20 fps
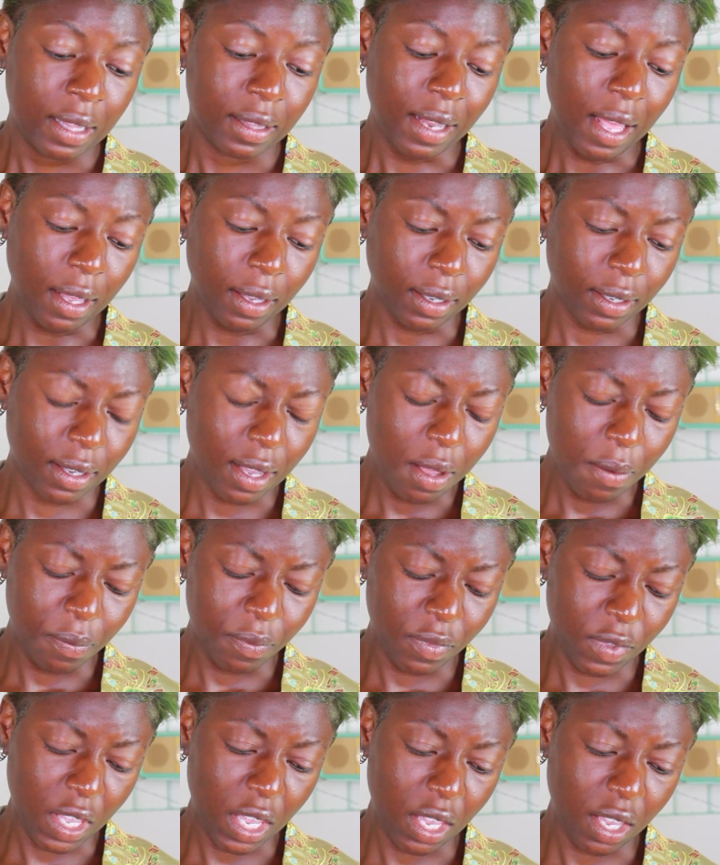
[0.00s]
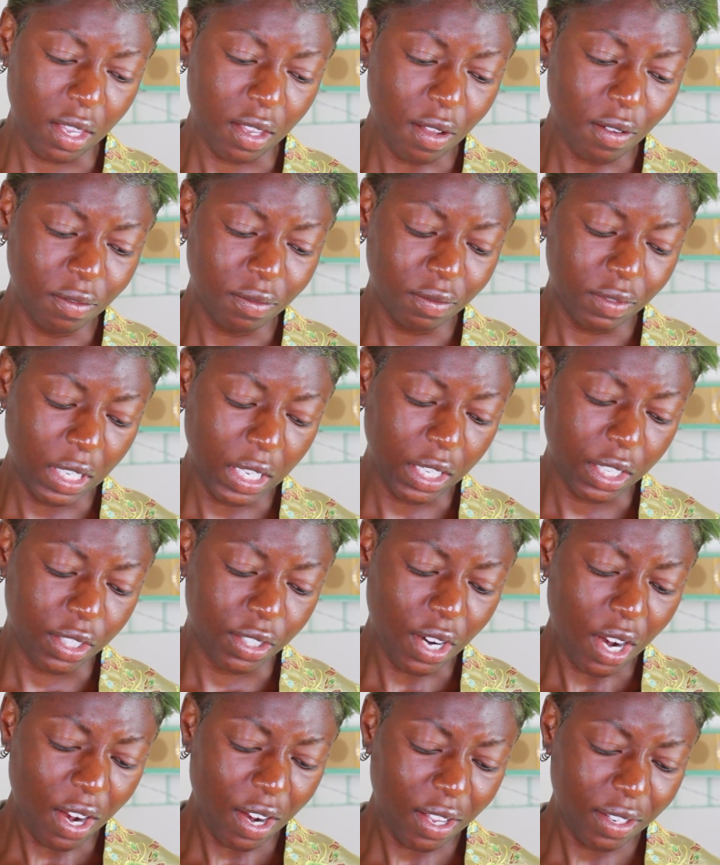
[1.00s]
like I'm the only
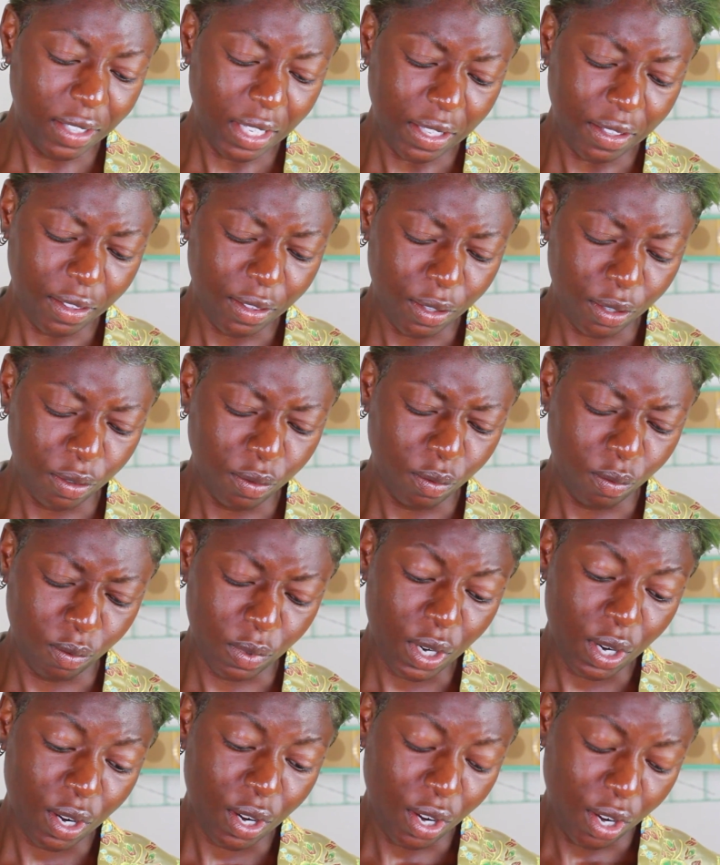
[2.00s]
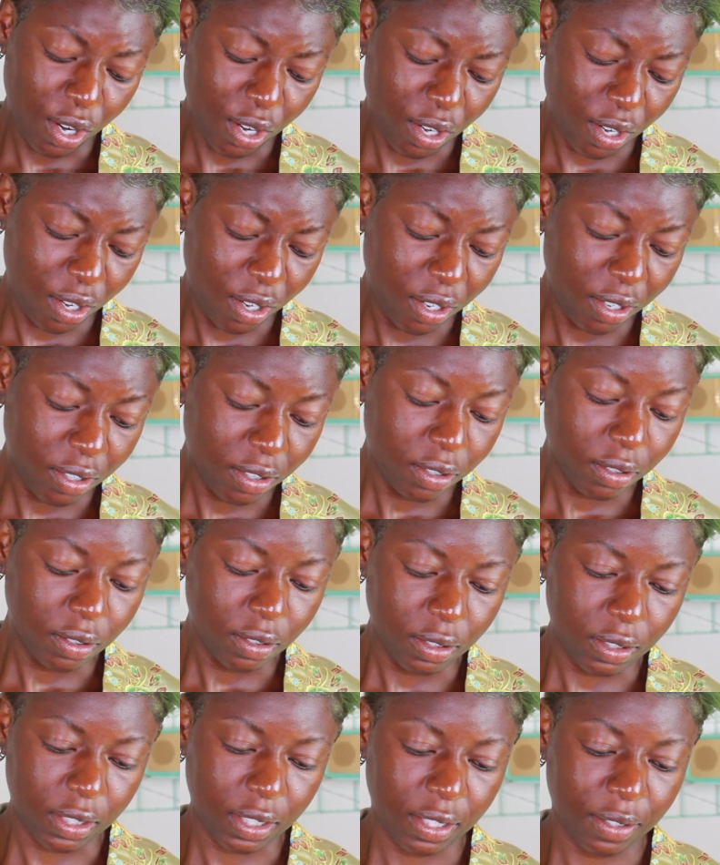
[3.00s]
girl in the
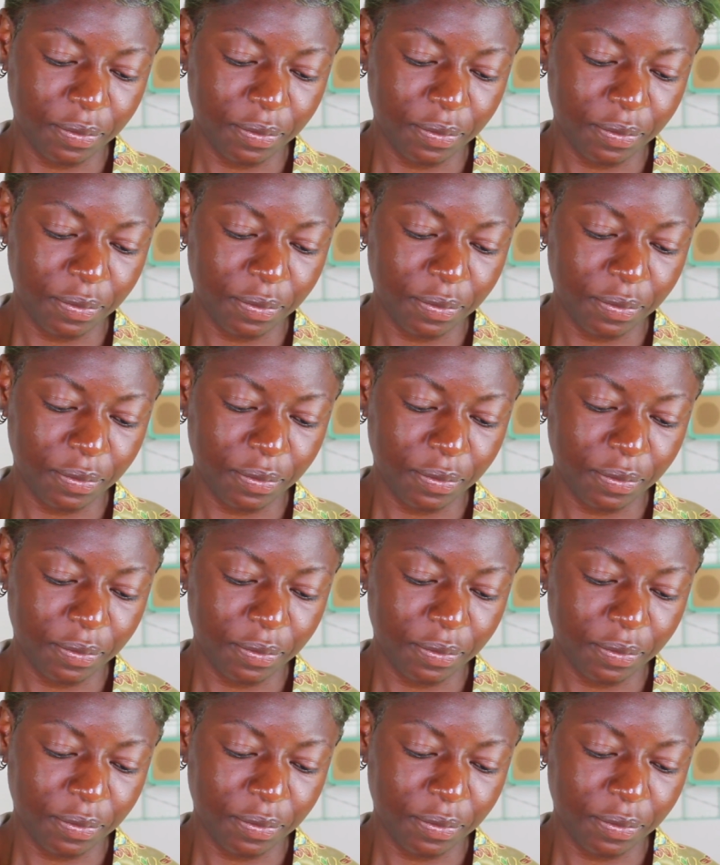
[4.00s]
world.